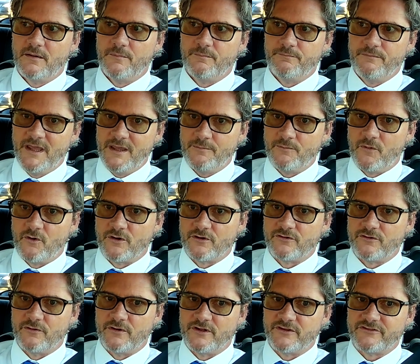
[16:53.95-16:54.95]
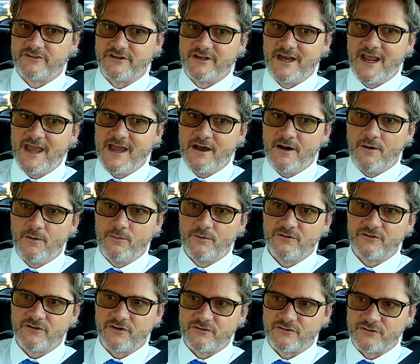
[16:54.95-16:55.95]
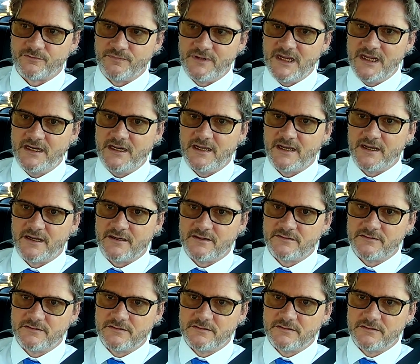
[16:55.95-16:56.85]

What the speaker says: meant more to us. Now with social media,